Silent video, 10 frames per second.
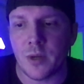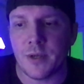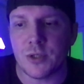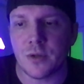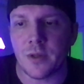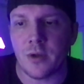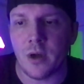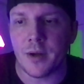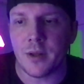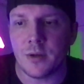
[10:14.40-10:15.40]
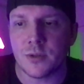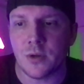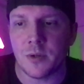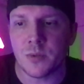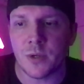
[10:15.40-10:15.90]
want to make sure that your audio
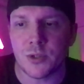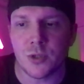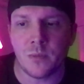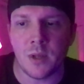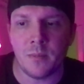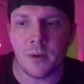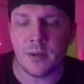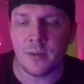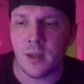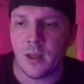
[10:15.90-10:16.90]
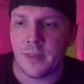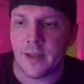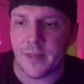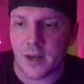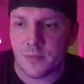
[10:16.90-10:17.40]
is always where it should be. But
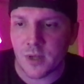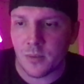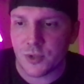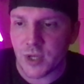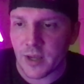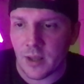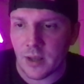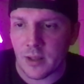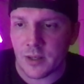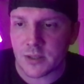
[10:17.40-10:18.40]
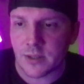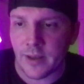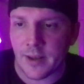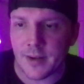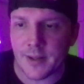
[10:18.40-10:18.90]
now that I'm double checking, it looks
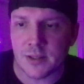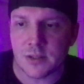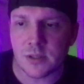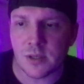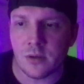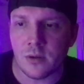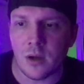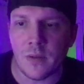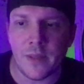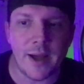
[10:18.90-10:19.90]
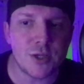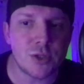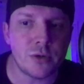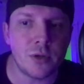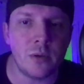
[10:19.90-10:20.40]
like it is still on the
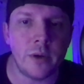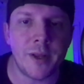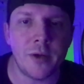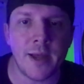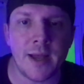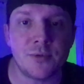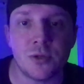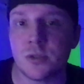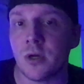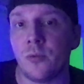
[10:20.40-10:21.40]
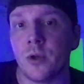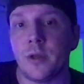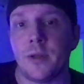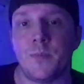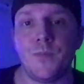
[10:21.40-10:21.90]
iShowU audio capture. So we're
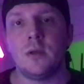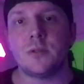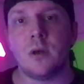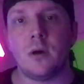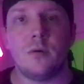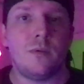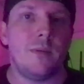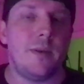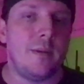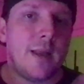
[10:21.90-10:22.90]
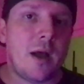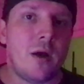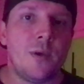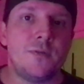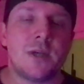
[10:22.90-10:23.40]
good. So
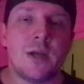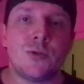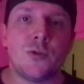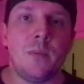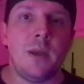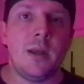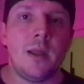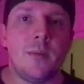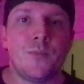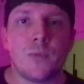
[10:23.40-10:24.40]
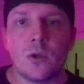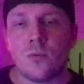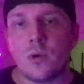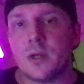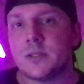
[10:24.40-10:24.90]
now we've scheduled the meeting.
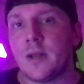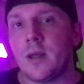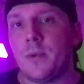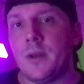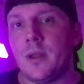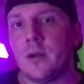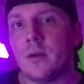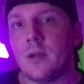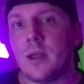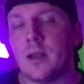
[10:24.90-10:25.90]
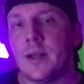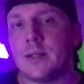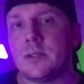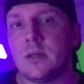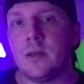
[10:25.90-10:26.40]
We're all set up in here and
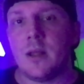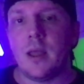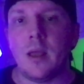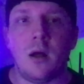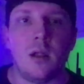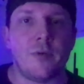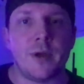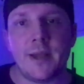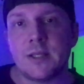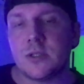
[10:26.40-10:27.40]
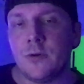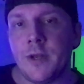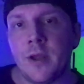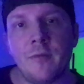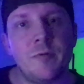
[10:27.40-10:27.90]
connected. All of our guests are
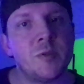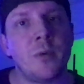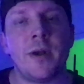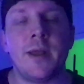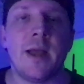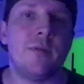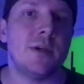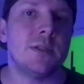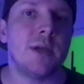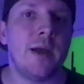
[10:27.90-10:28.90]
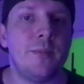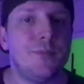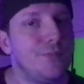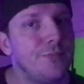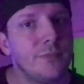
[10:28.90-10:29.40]
in here. Everyone's partying. Have a good time